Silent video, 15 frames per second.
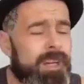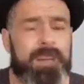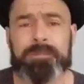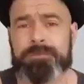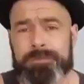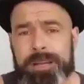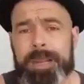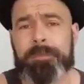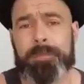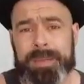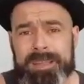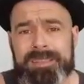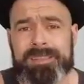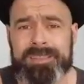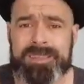of
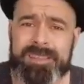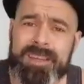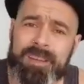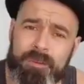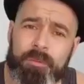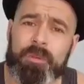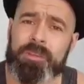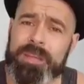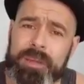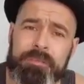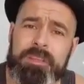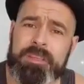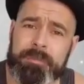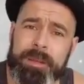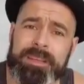rapists will
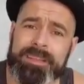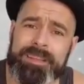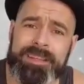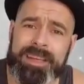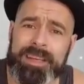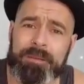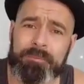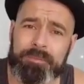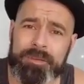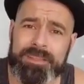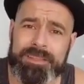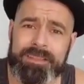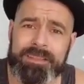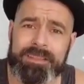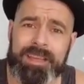never spend a day in
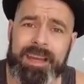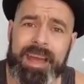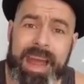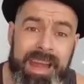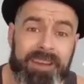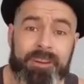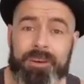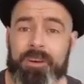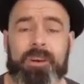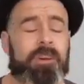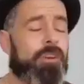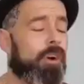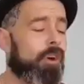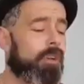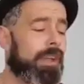prison, and that,
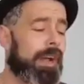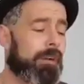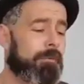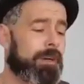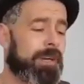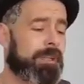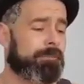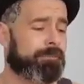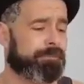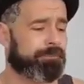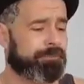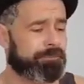and all that, right?